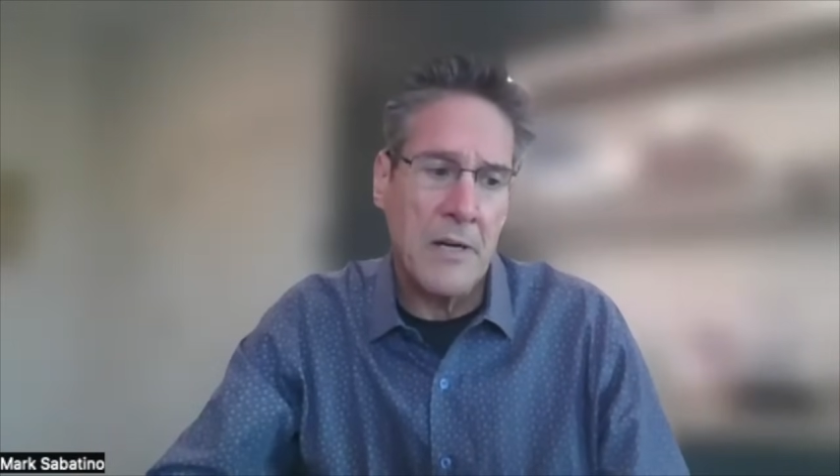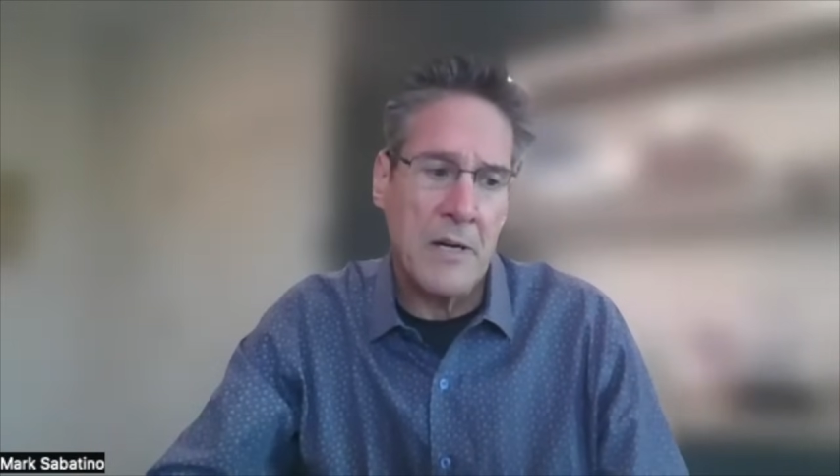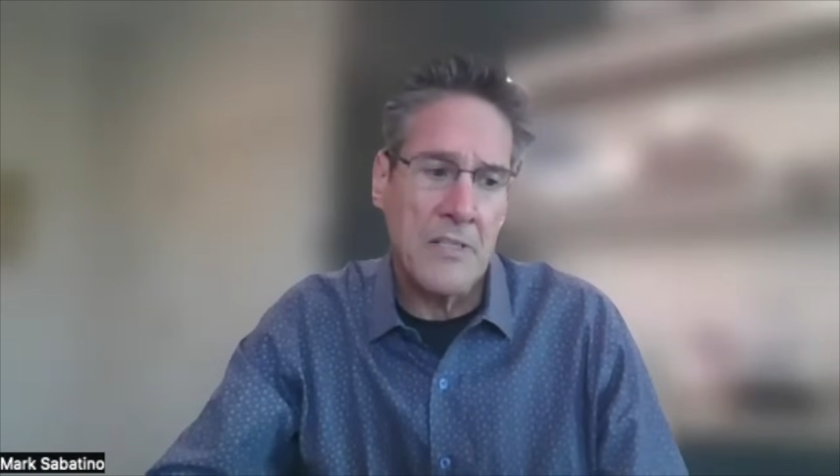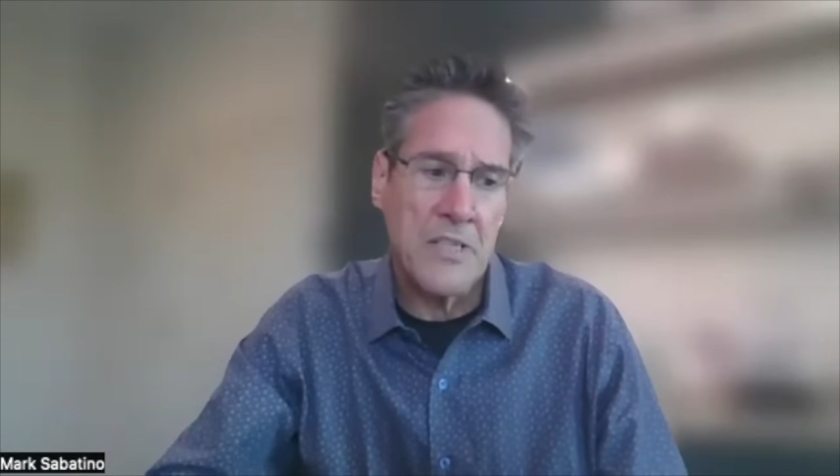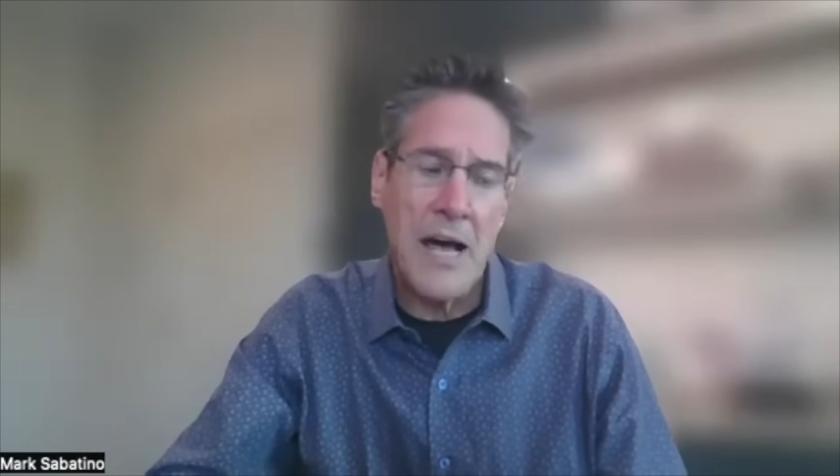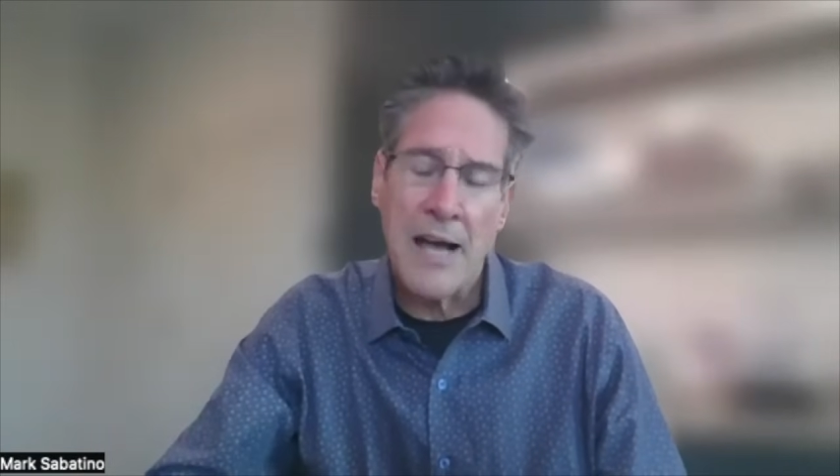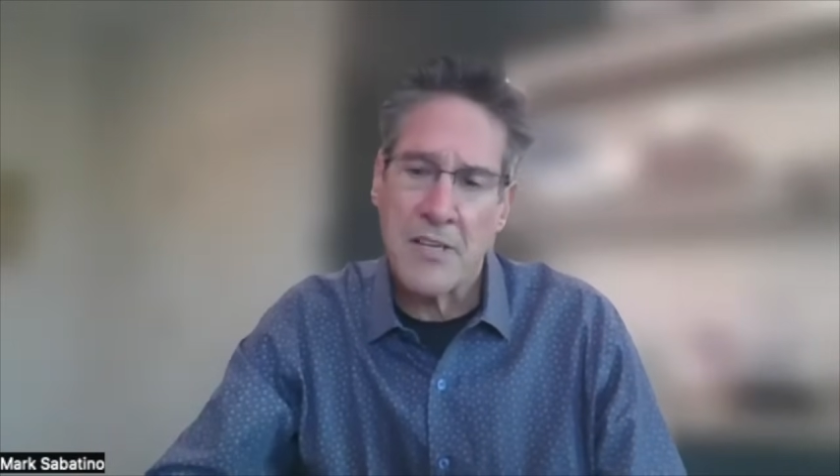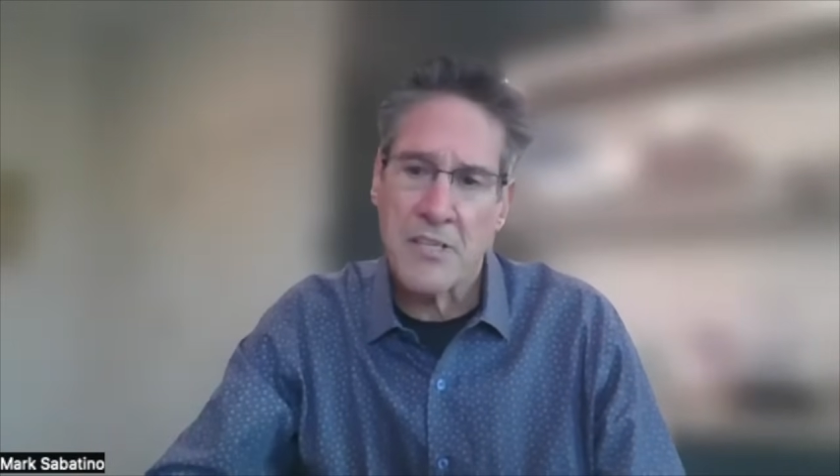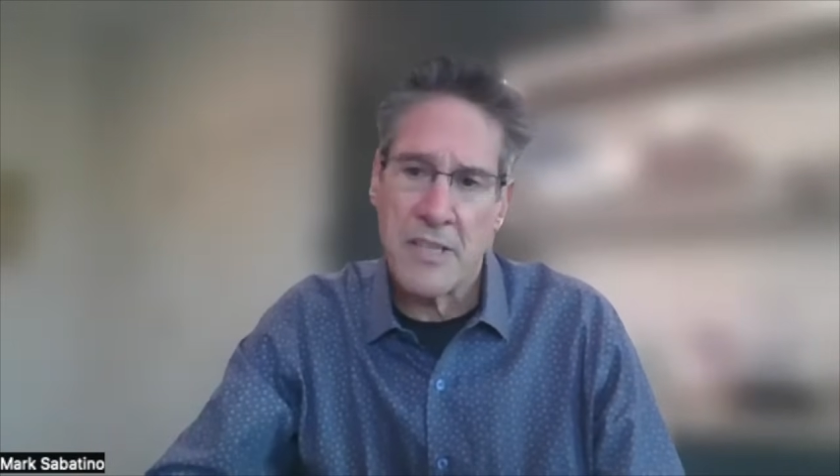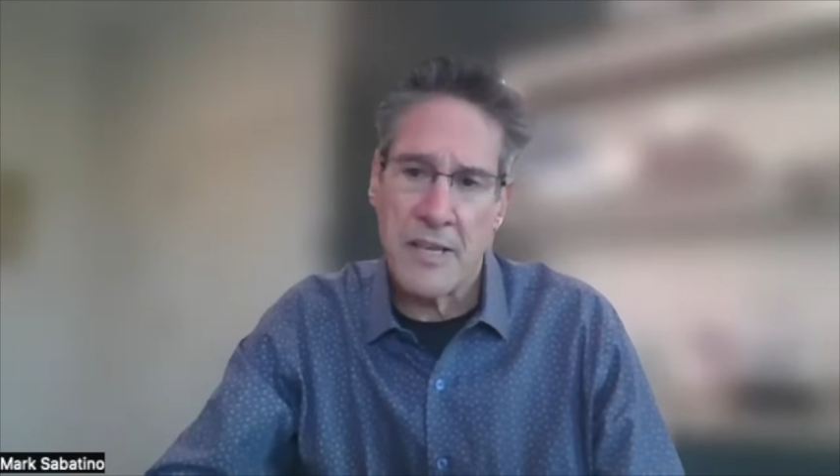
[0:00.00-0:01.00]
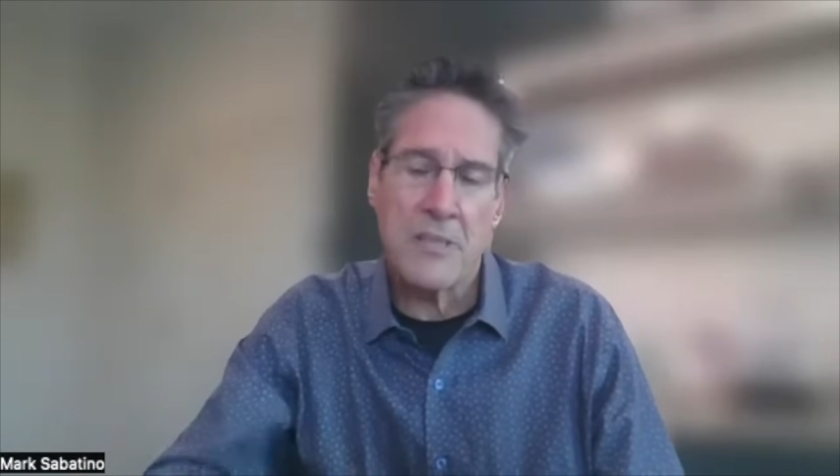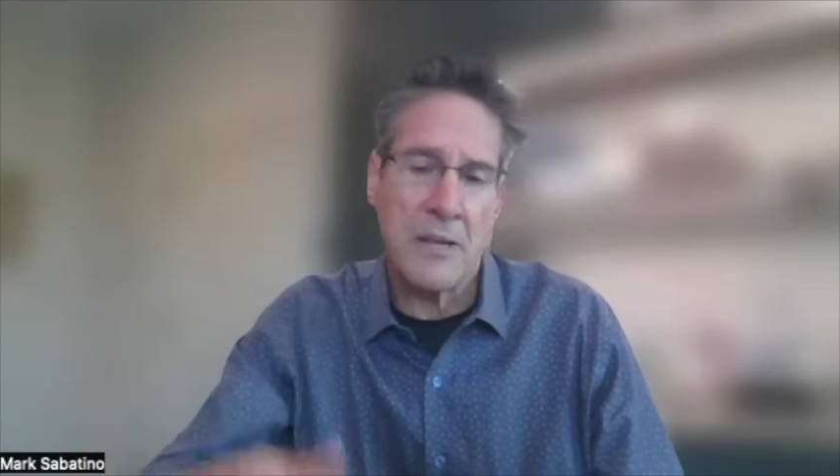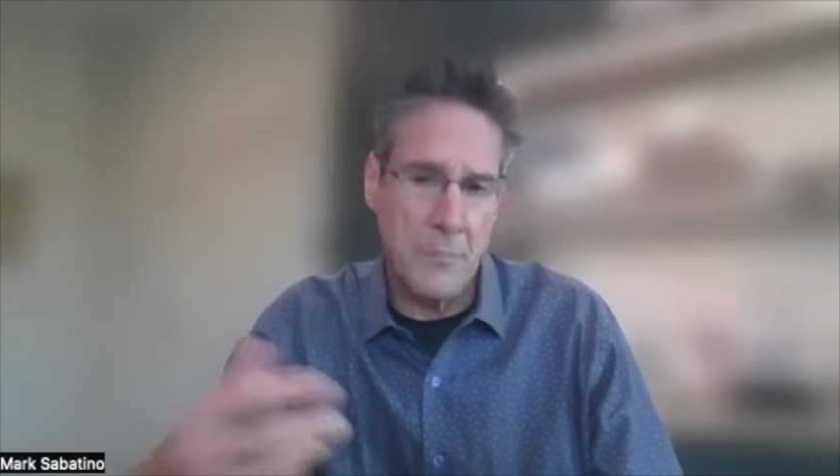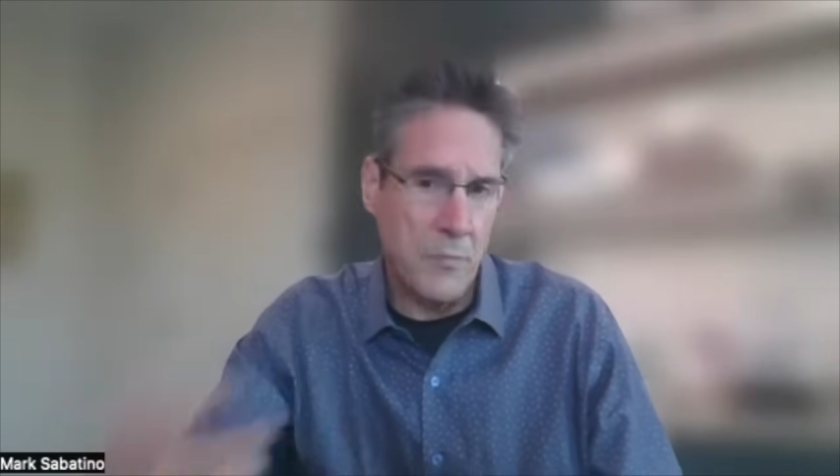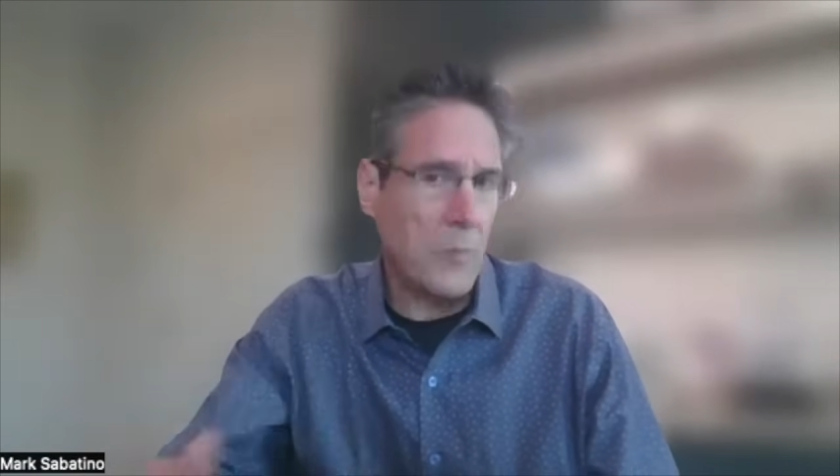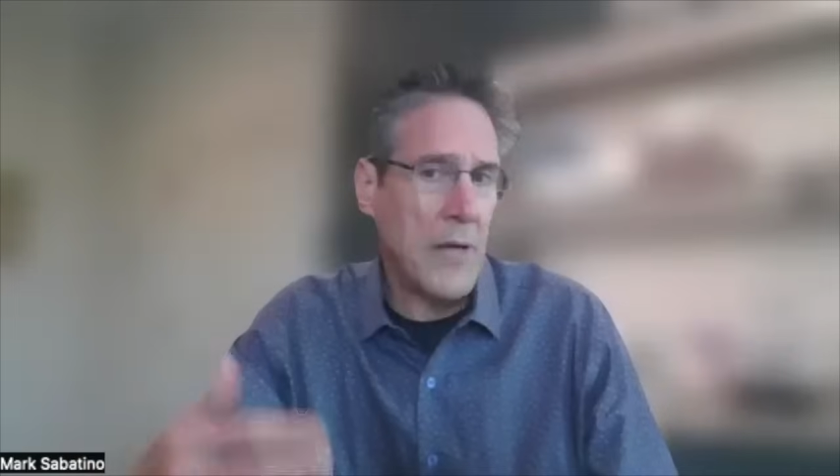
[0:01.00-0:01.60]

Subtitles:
stocks, things that will